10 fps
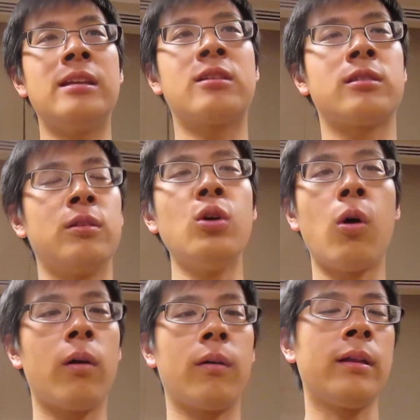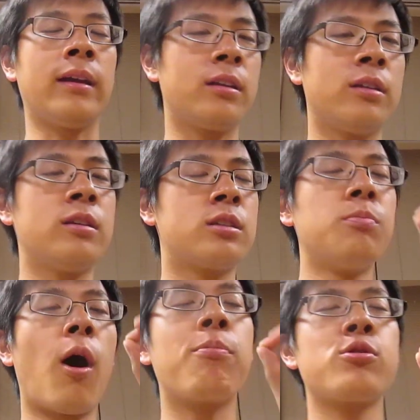this no like the
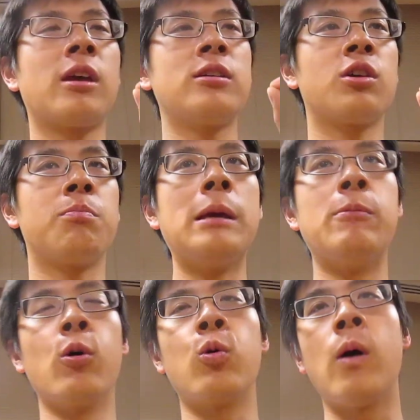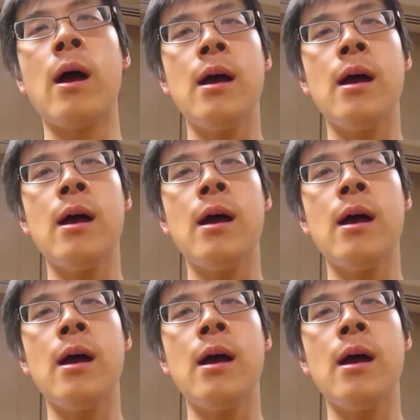small percentage of people who